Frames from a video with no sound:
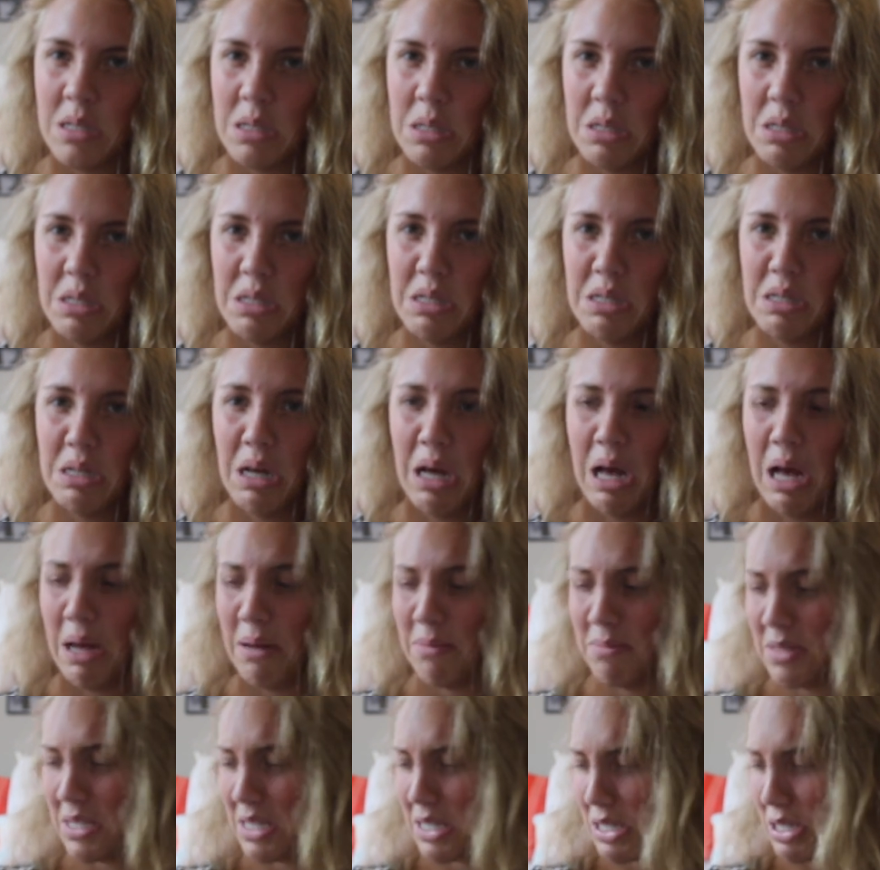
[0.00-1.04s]
I'm not
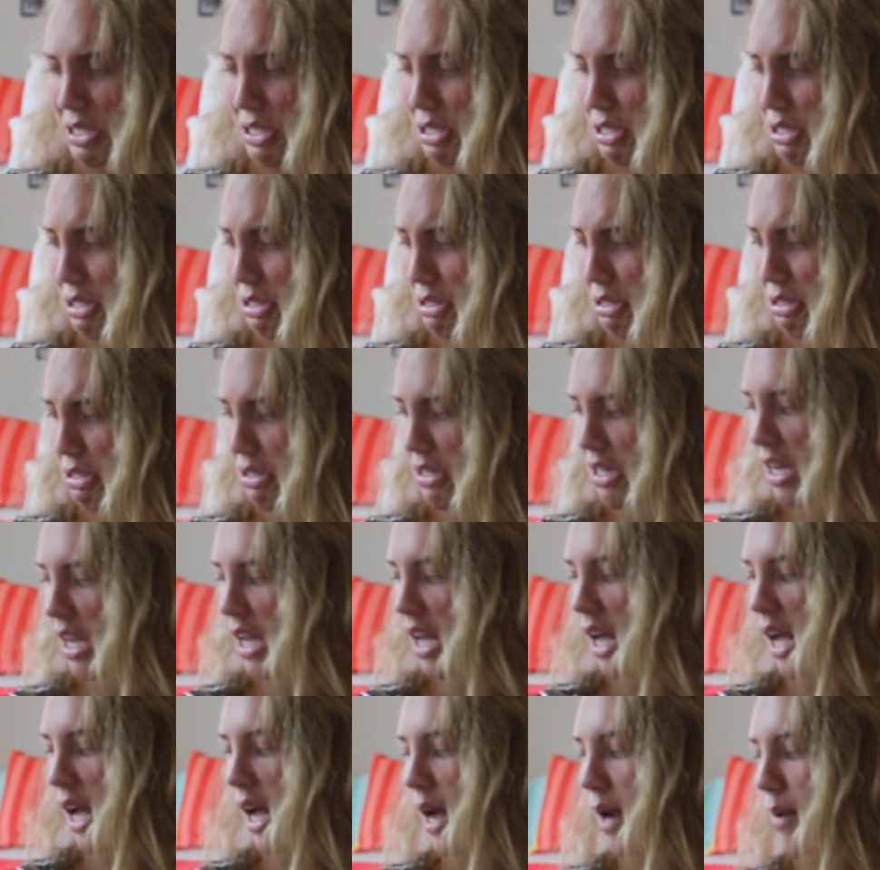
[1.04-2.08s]
sure.
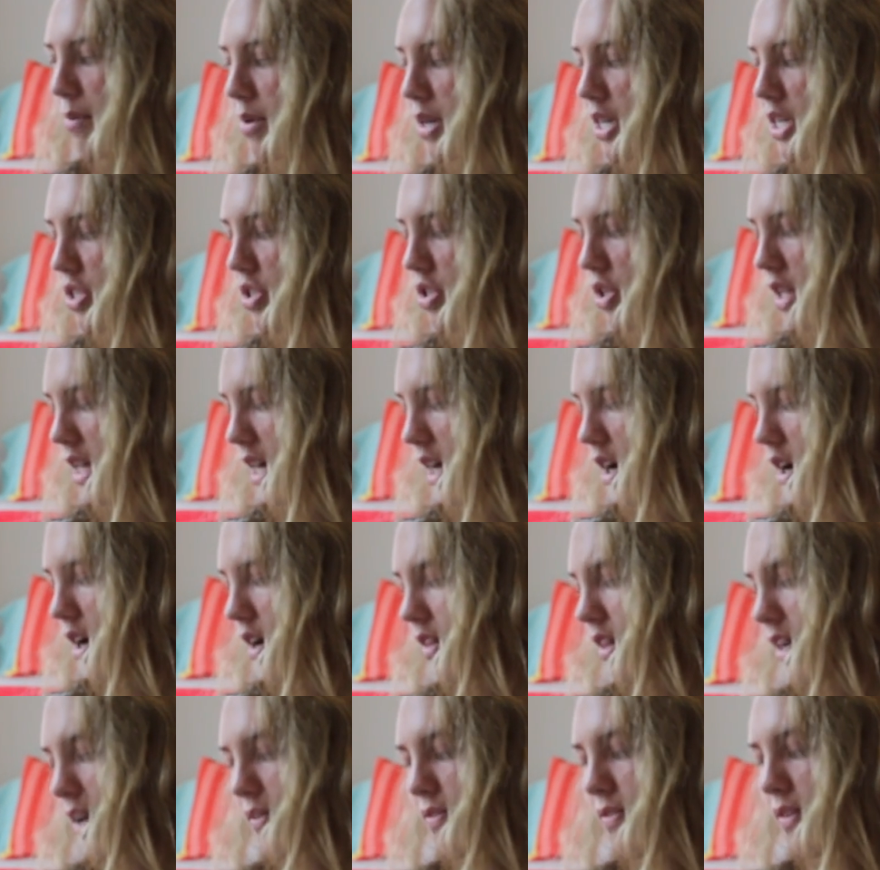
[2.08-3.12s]
I'm pretty sure they
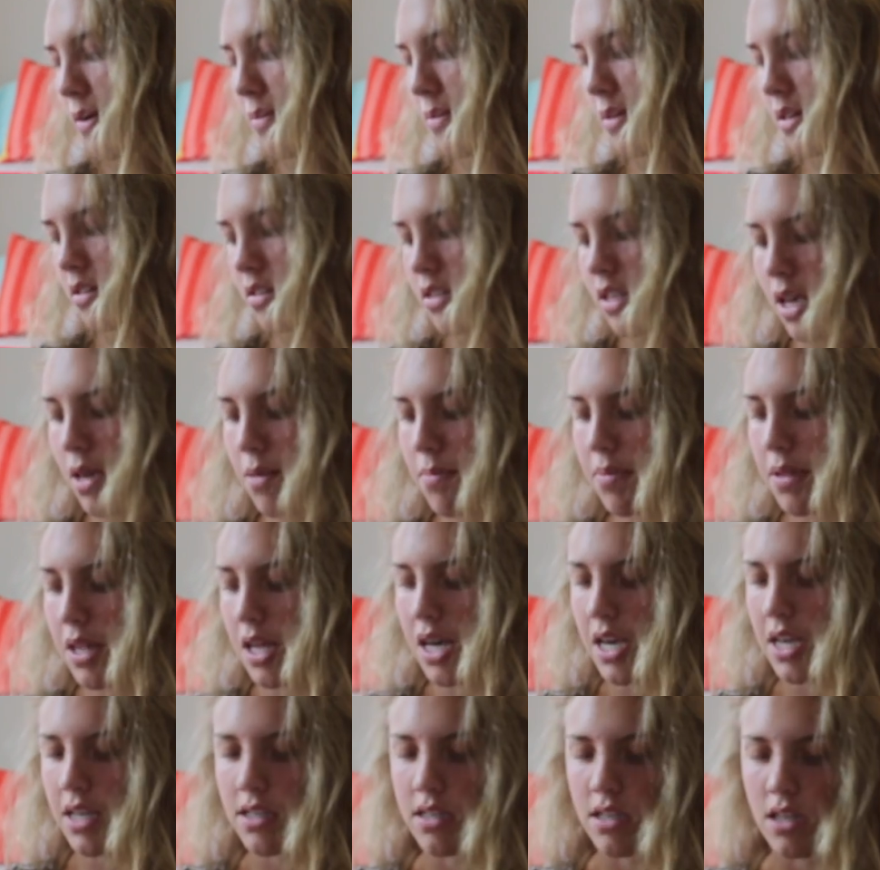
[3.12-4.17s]
are. They're from the same
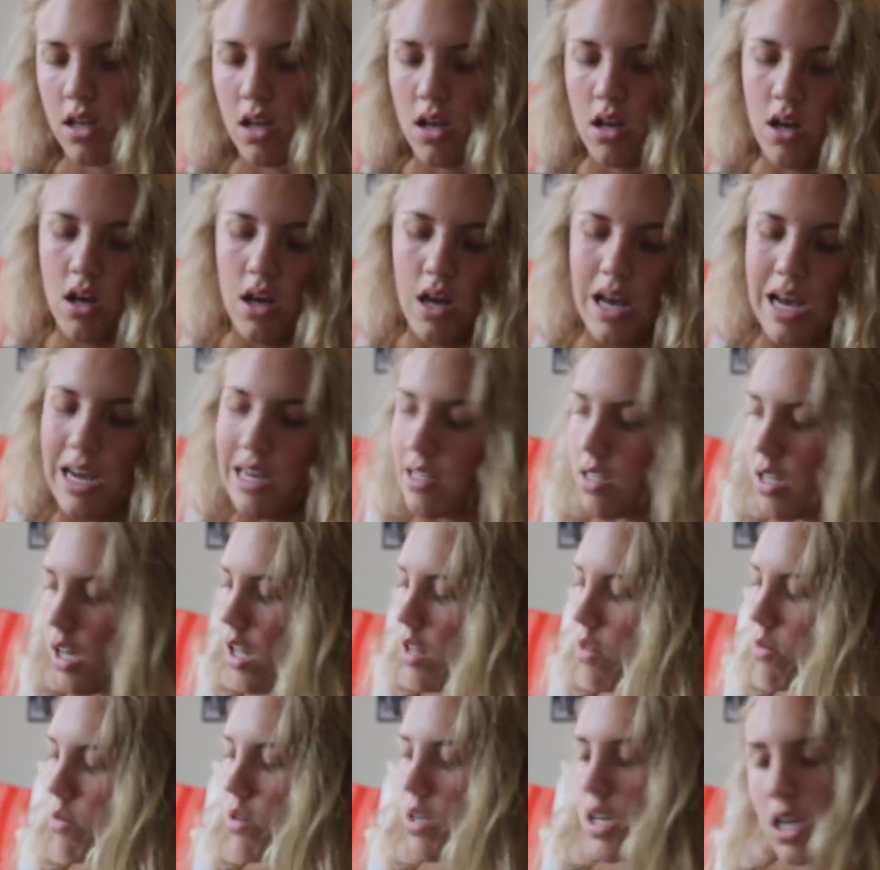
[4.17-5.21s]
place as the
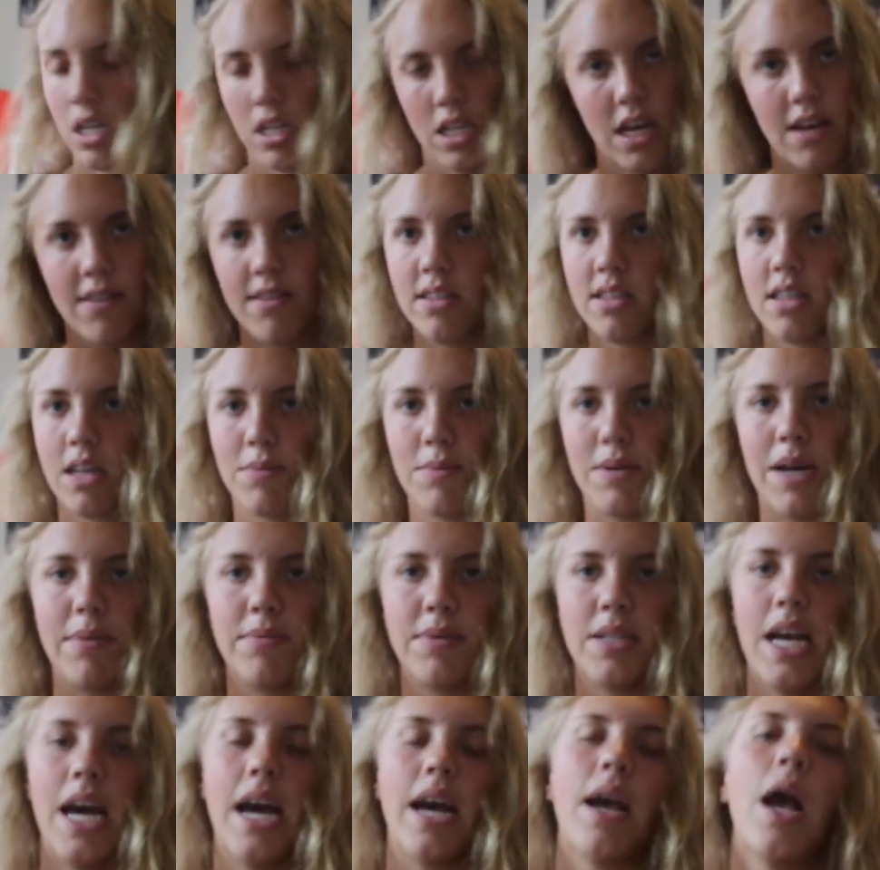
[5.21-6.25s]
other one because they have the same type
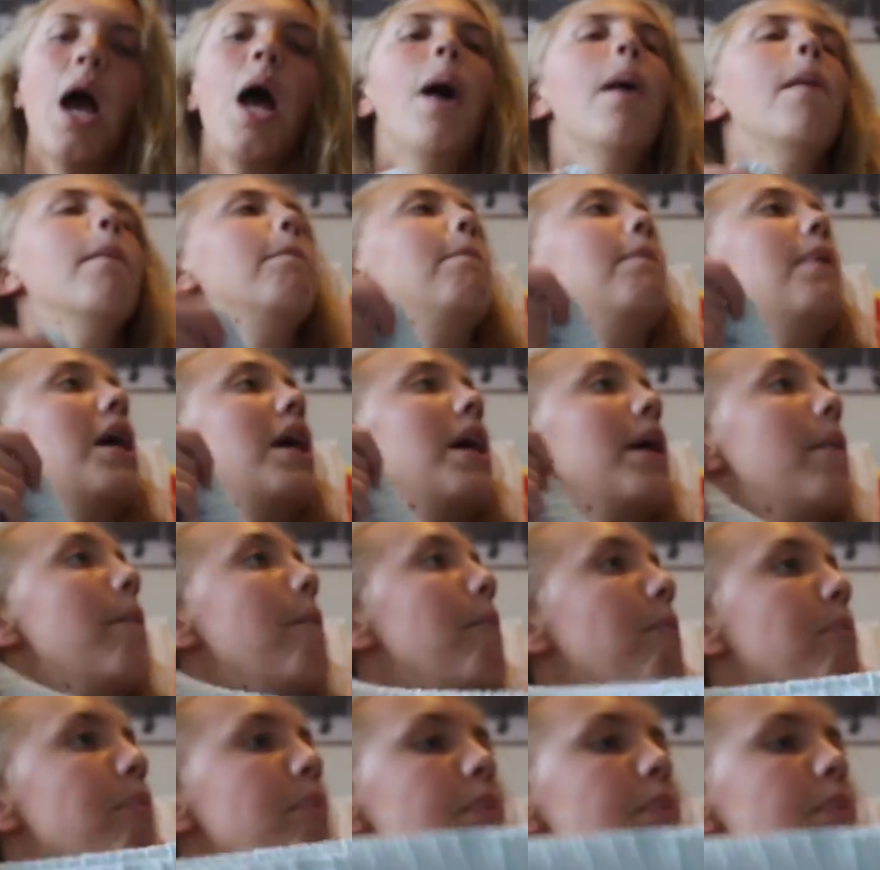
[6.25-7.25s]
of tag. But,